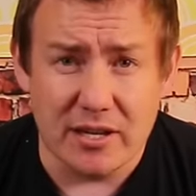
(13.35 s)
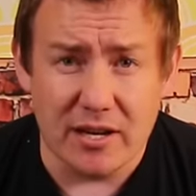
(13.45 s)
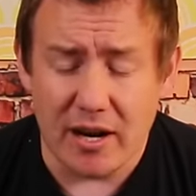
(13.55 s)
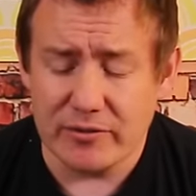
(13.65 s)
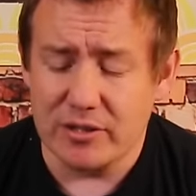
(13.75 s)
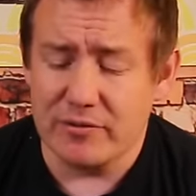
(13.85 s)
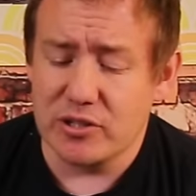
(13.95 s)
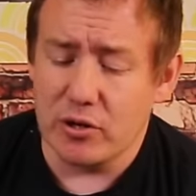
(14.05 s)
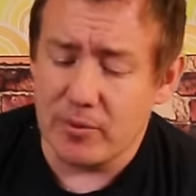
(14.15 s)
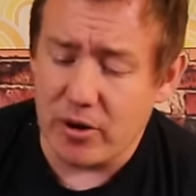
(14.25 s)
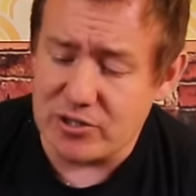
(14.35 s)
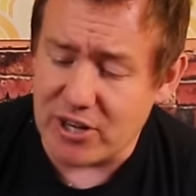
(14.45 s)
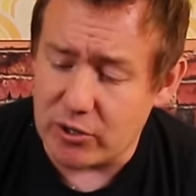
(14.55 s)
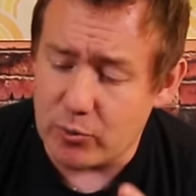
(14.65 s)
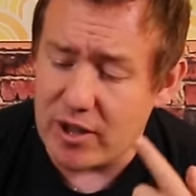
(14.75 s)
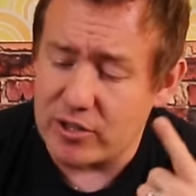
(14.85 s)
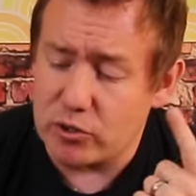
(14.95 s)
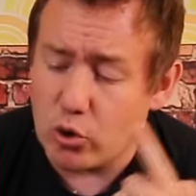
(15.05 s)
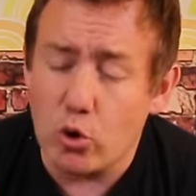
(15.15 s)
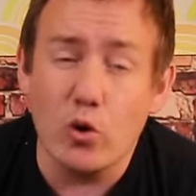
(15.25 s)
Uh, I've done a video on my own channel where you
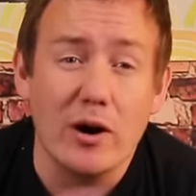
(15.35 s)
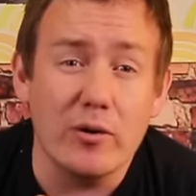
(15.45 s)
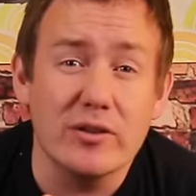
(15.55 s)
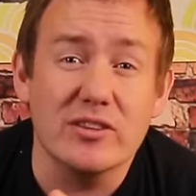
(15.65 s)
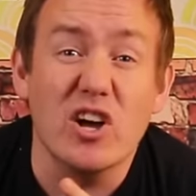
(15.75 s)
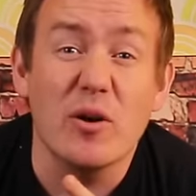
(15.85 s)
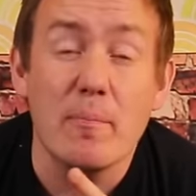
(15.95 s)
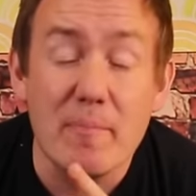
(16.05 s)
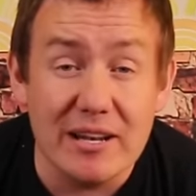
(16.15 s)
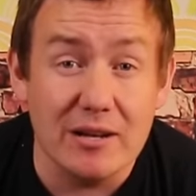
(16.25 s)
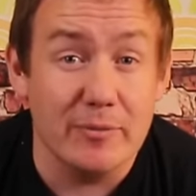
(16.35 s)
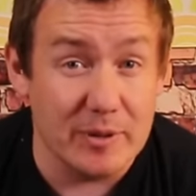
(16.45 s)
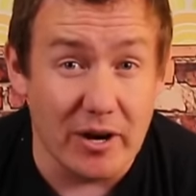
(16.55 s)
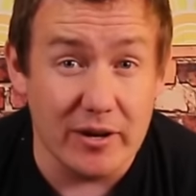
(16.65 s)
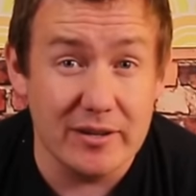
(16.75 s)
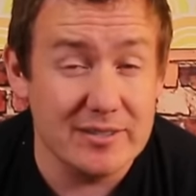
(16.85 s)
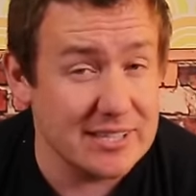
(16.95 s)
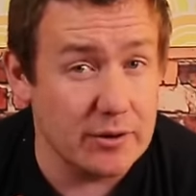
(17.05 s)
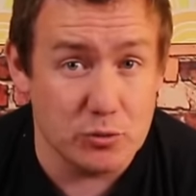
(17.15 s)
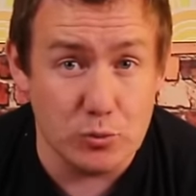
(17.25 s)
core out the middle of a banana,
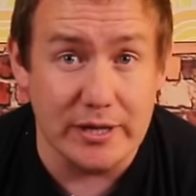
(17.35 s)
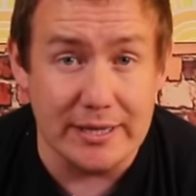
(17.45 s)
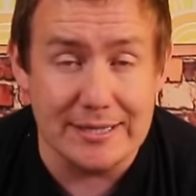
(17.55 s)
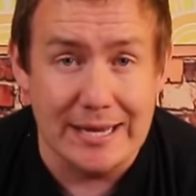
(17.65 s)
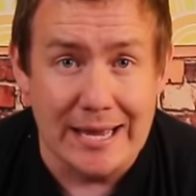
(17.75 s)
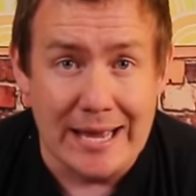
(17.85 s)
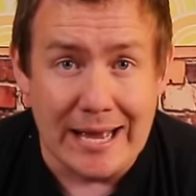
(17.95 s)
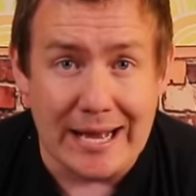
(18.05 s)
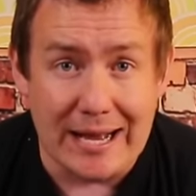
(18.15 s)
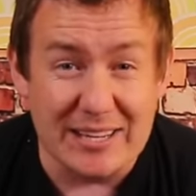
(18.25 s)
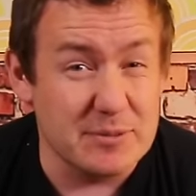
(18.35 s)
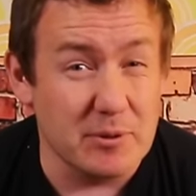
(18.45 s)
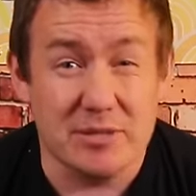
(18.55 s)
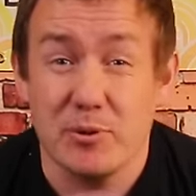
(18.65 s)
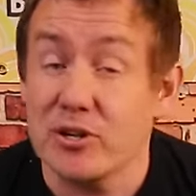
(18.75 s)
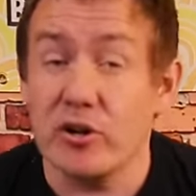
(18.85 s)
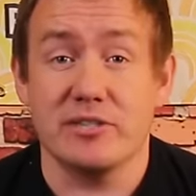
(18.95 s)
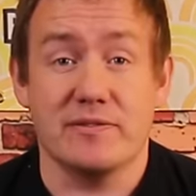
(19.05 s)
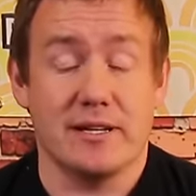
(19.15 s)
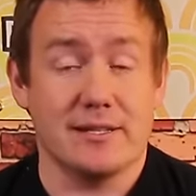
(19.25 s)
sounds weird, uh, and you're supposed to put
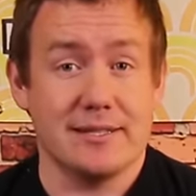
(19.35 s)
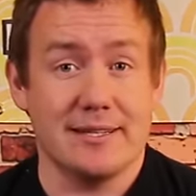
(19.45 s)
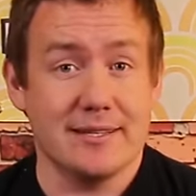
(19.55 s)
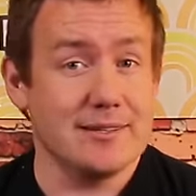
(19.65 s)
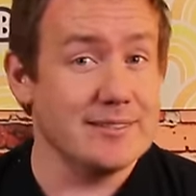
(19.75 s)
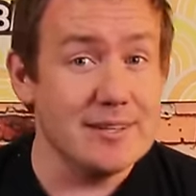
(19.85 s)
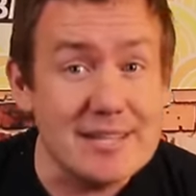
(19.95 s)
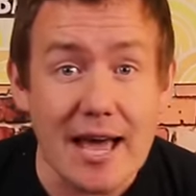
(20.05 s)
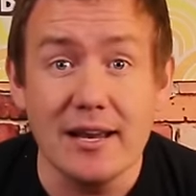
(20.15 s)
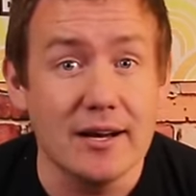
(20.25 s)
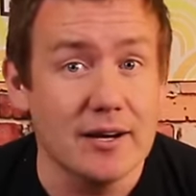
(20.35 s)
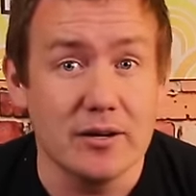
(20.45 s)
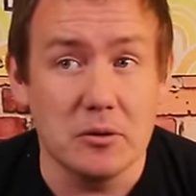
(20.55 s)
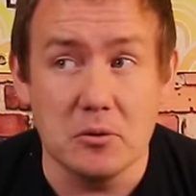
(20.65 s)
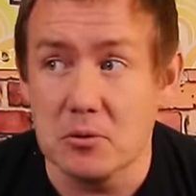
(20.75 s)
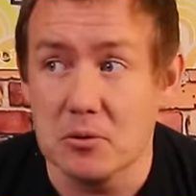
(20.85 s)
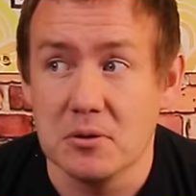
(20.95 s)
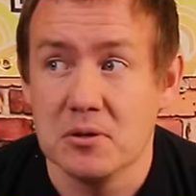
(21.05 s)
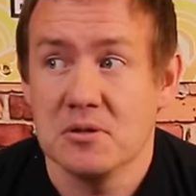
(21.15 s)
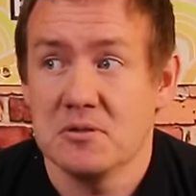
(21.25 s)
nice fillings in it, like Nutella or